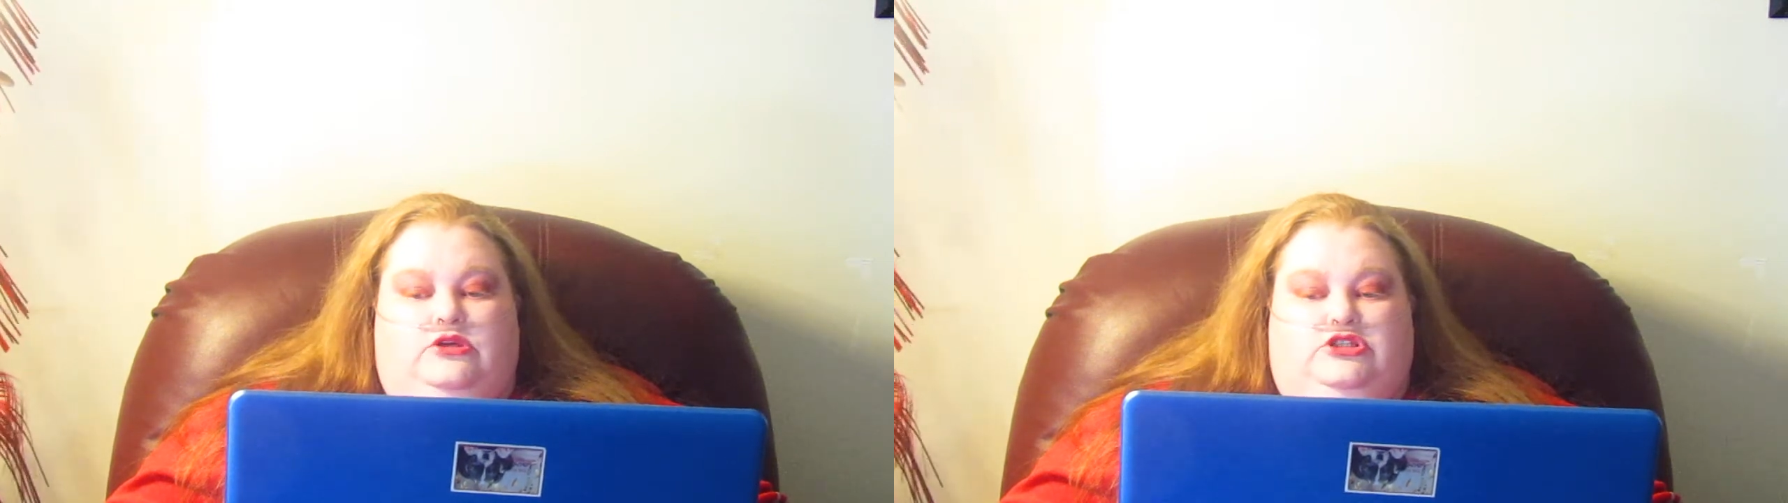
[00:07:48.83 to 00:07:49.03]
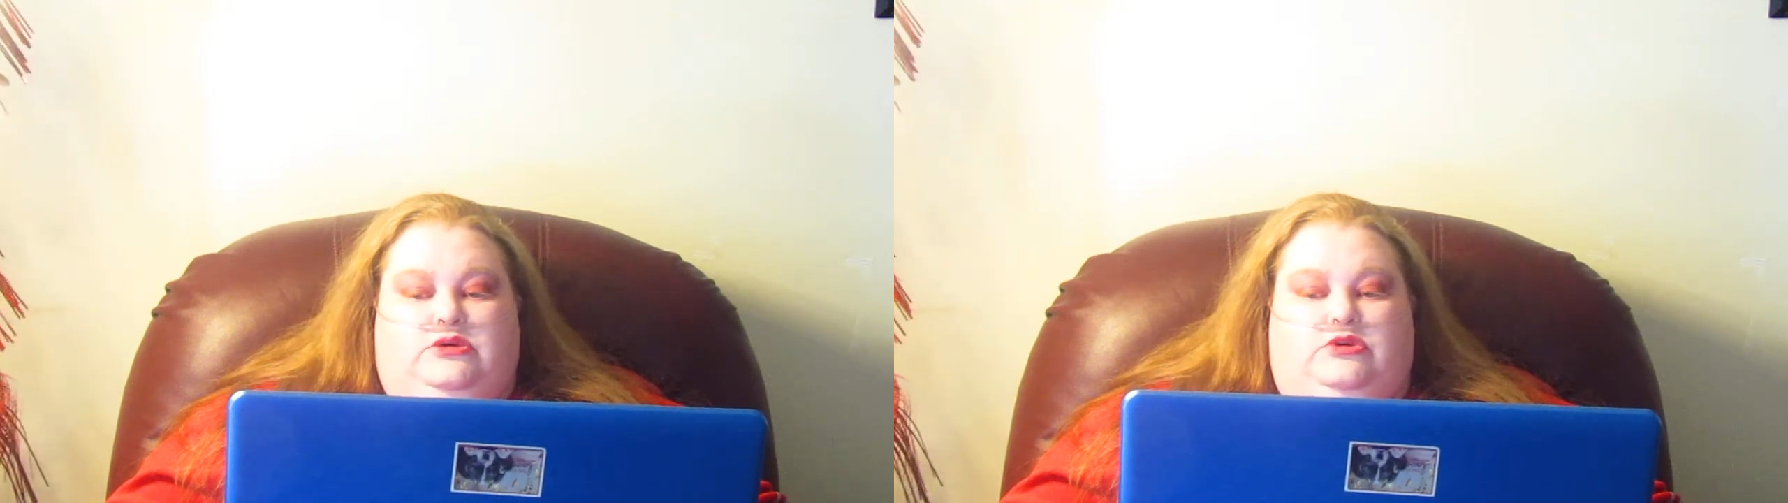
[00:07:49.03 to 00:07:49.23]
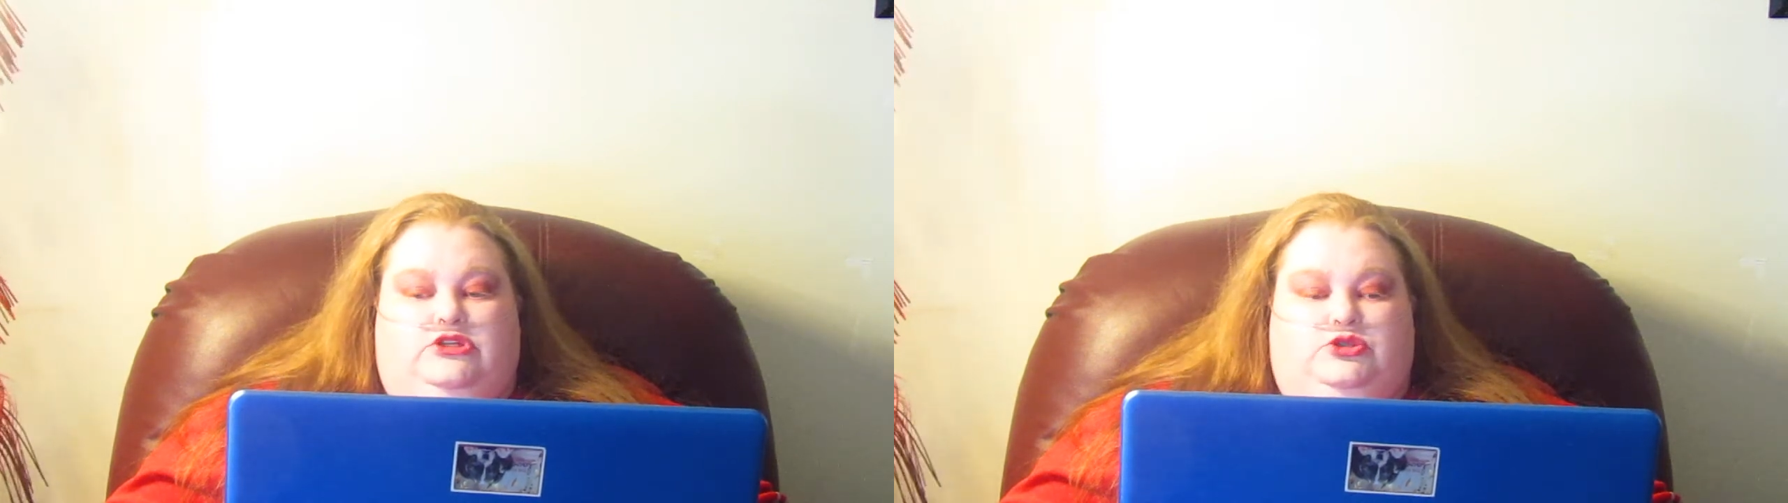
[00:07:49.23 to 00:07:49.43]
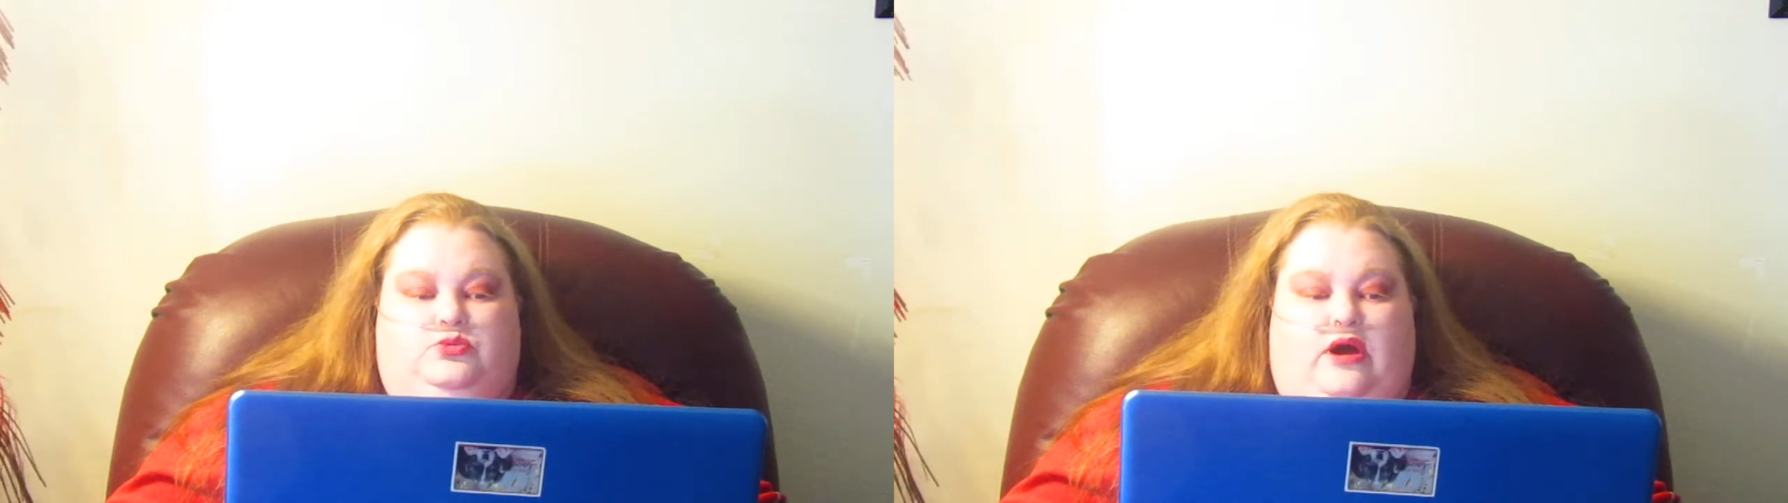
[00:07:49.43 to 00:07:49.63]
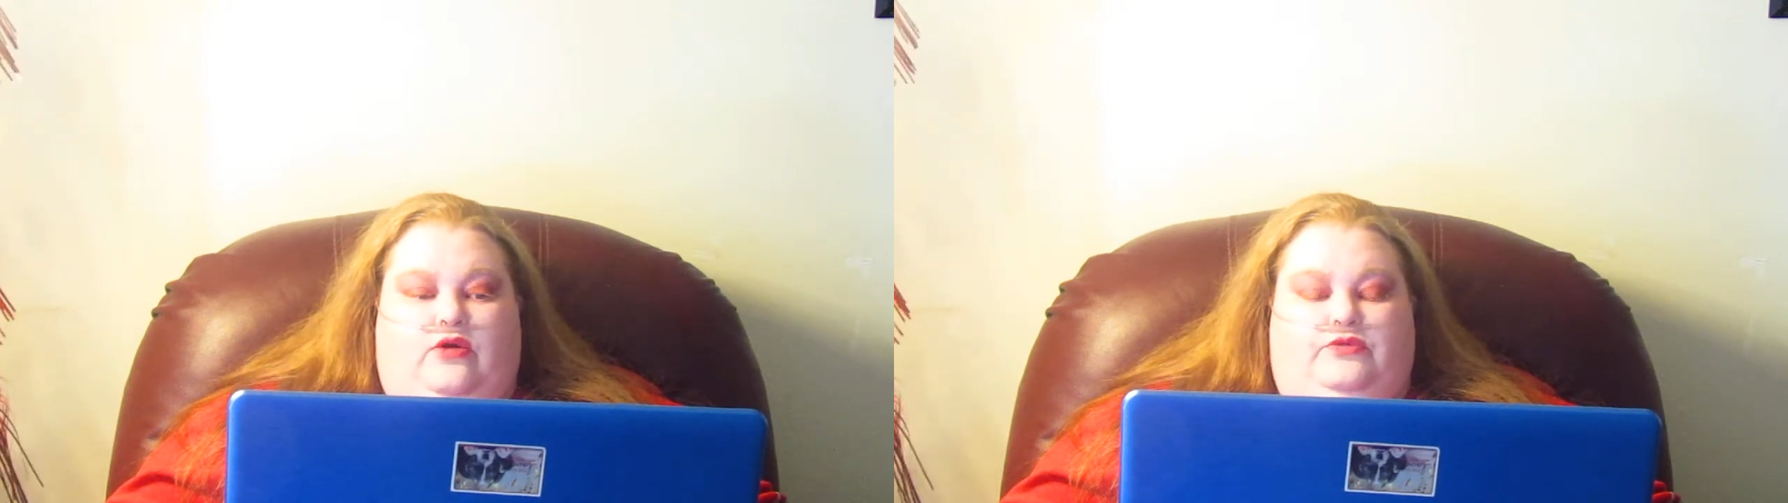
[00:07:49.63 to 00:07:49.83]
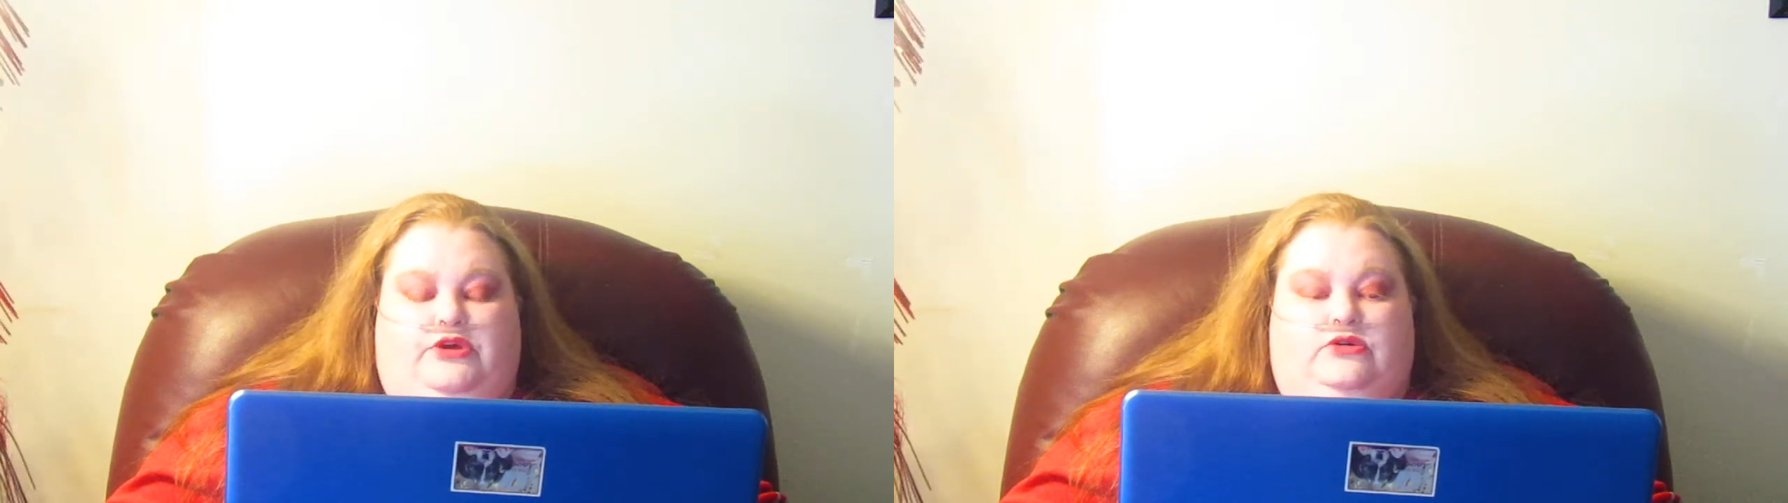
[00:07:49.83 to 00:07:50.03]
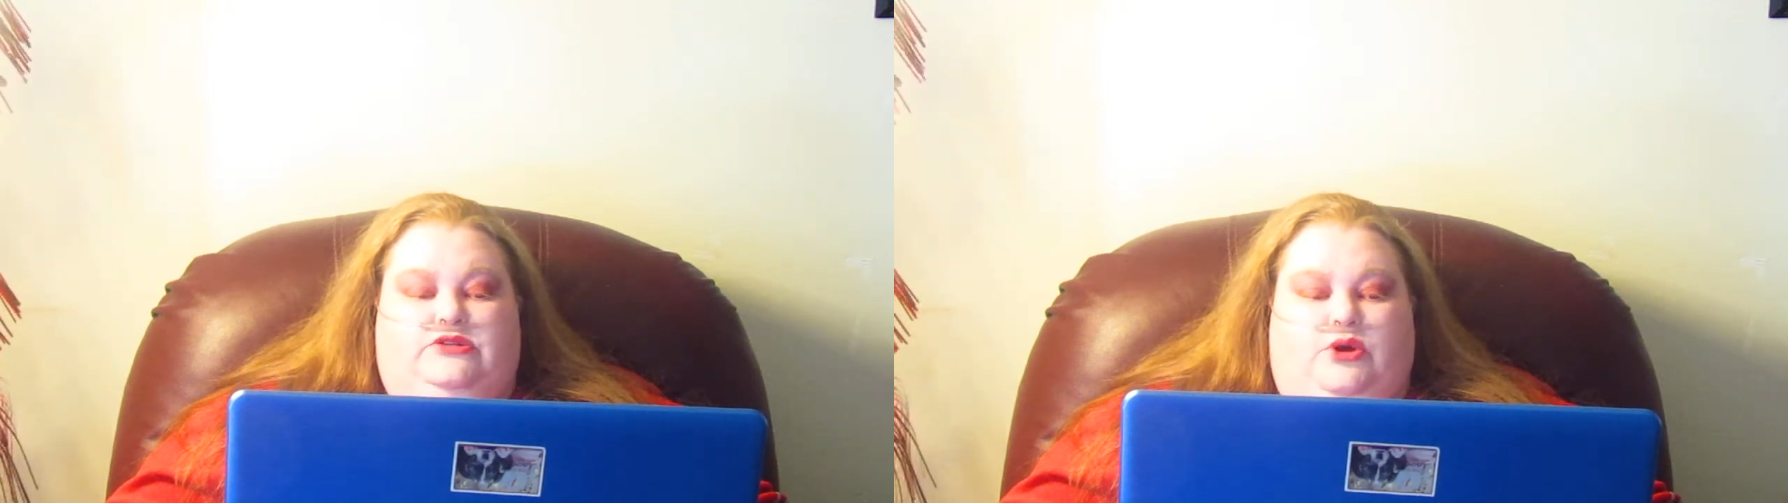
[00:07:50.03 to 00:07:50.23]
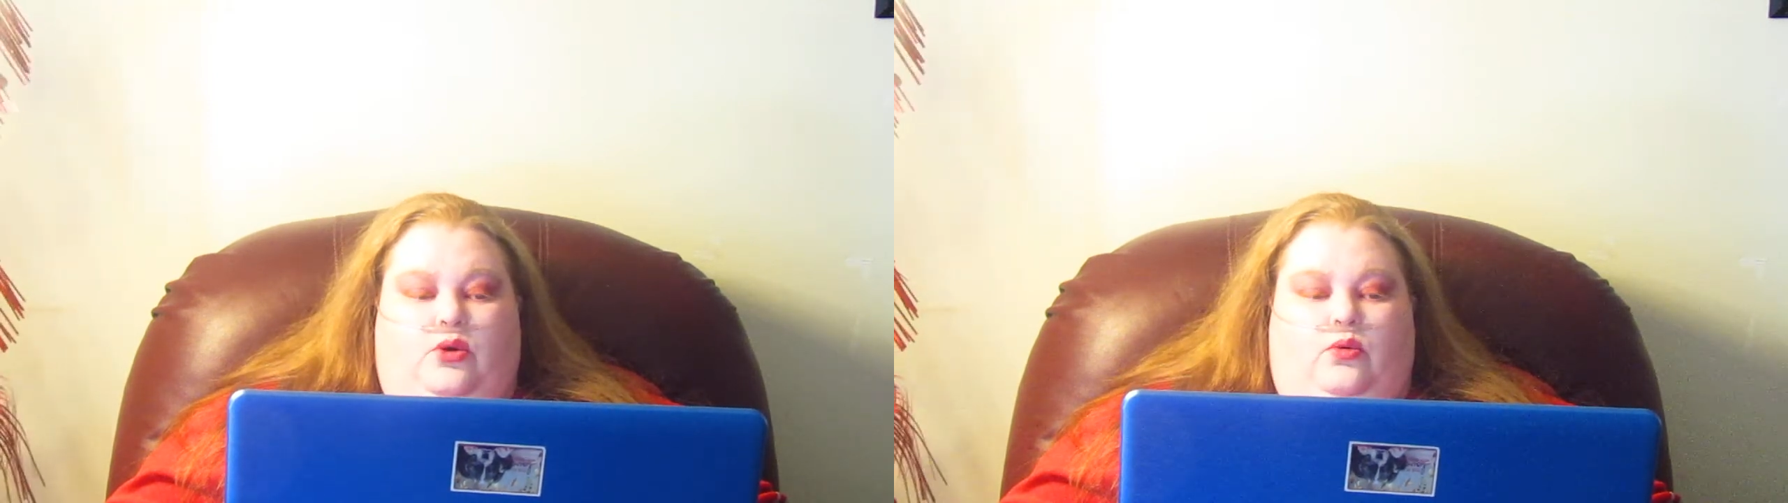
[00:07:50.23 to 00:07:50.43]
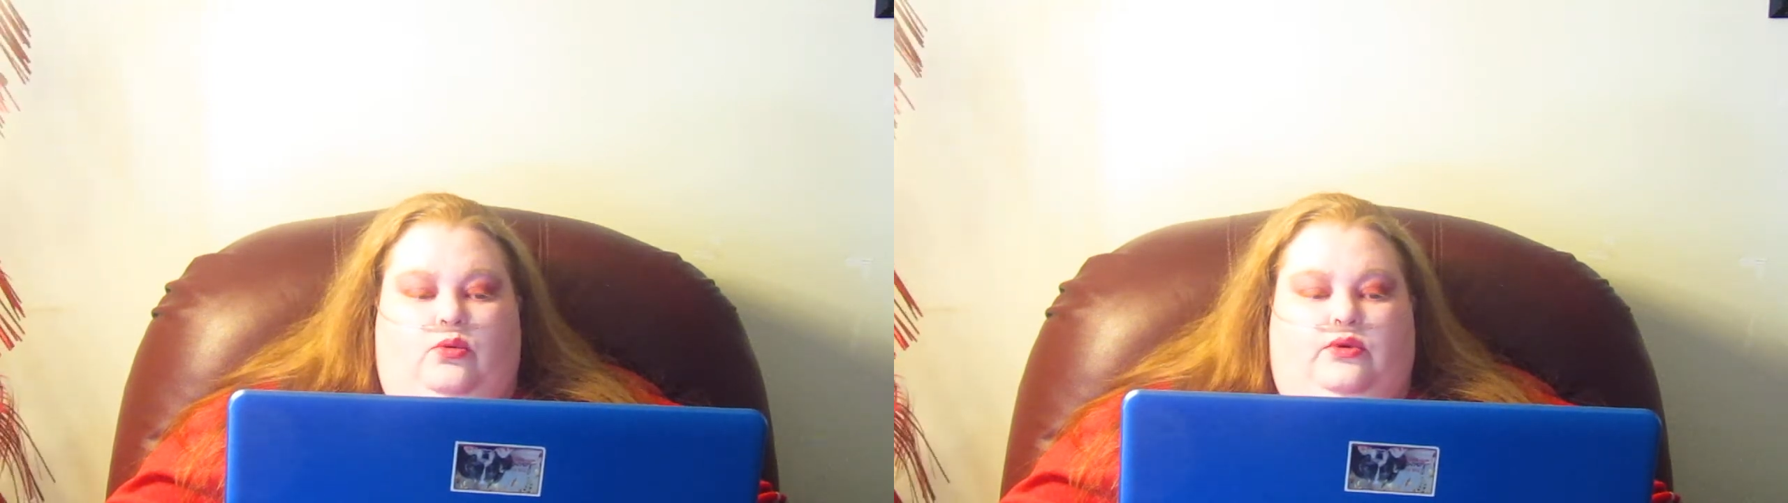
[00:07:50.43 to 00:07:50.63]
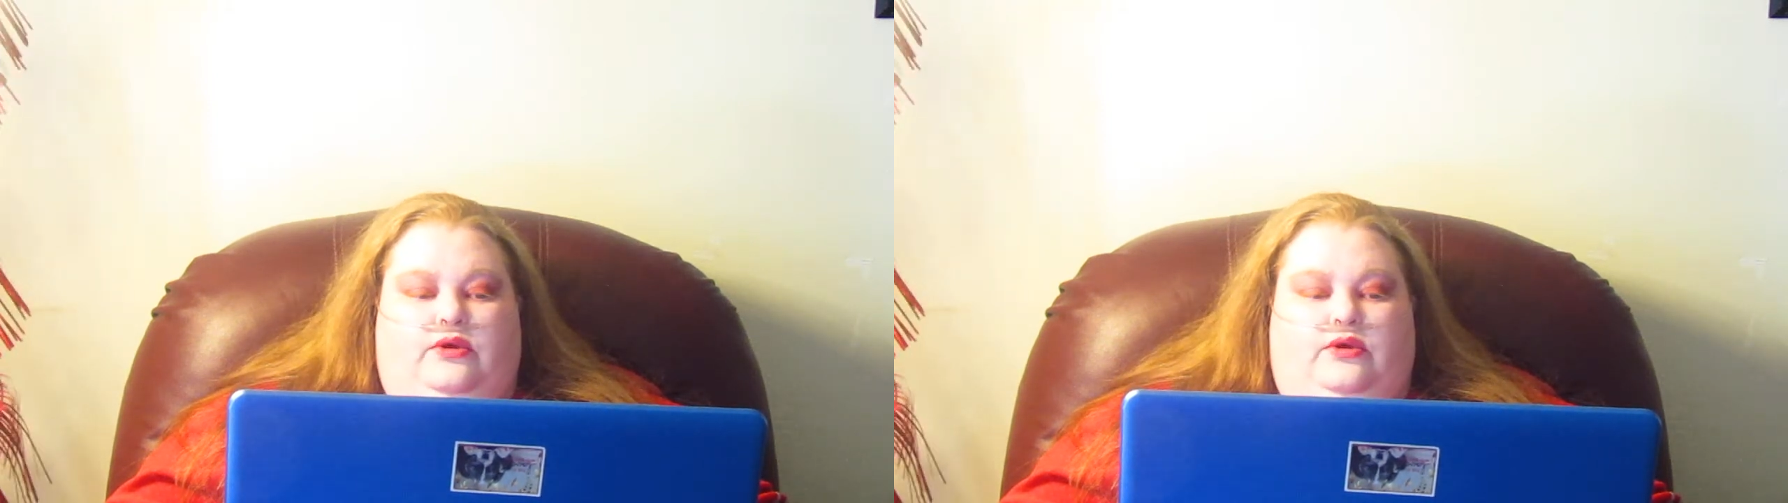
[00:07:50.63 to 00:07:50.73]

She was 12 years old.